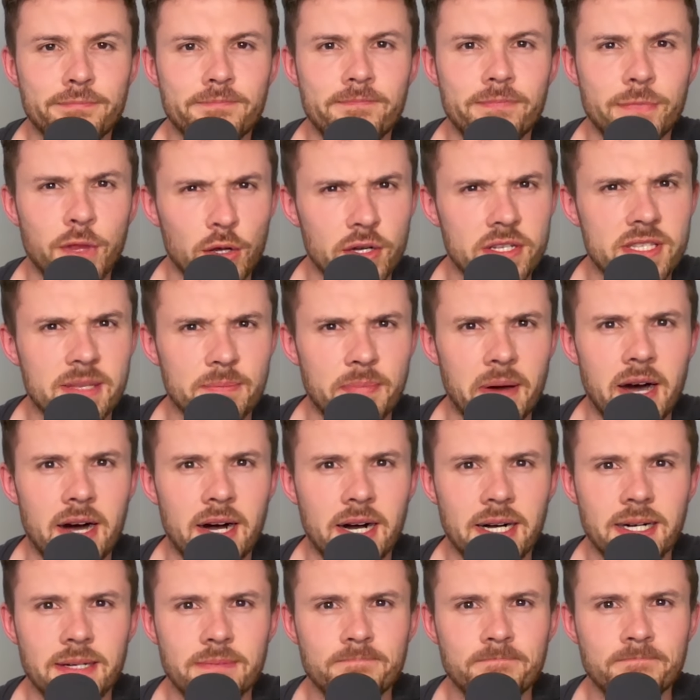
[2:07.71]
looked the
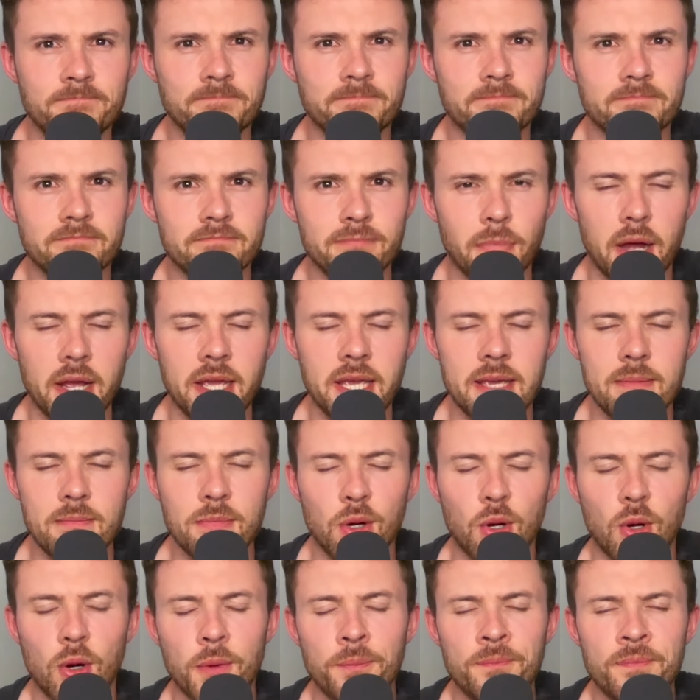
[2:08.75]
part. Mikey
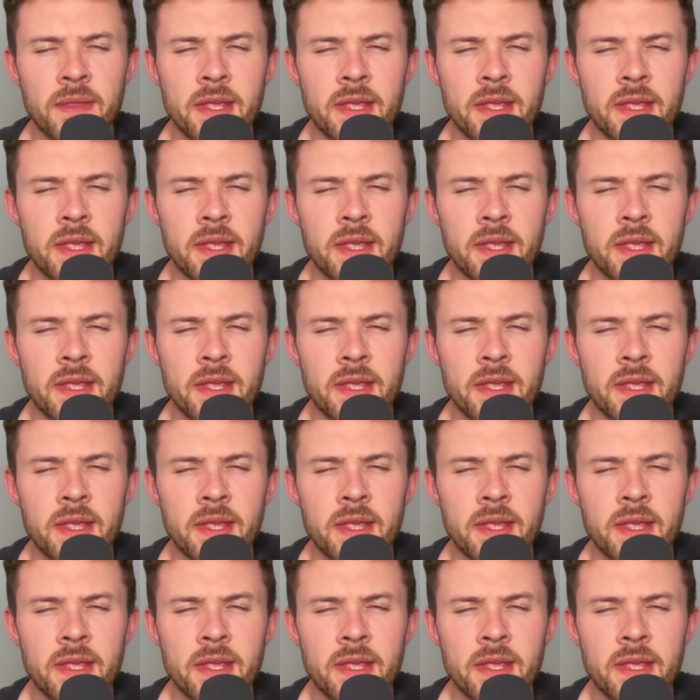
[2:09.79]
Moore.